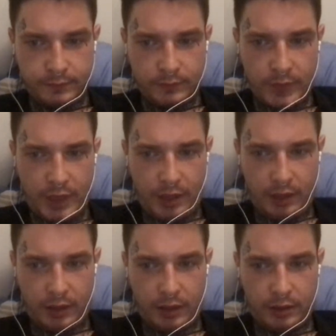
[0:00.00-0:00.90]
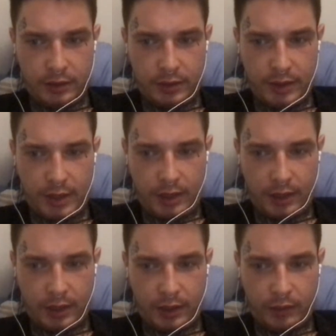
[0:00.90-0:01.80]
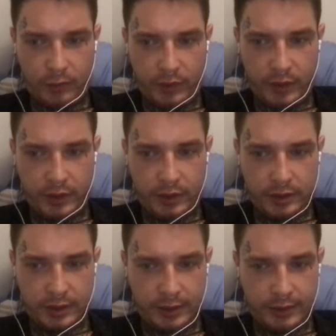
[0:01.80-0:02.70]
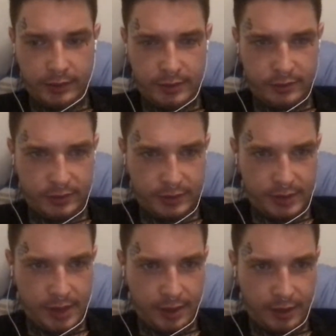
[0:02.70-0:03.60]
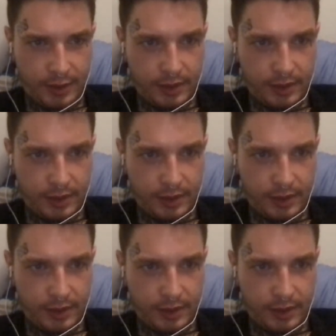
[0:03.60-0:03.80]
Yeah. Yeah. Well, then they're sellout drones. Exactly.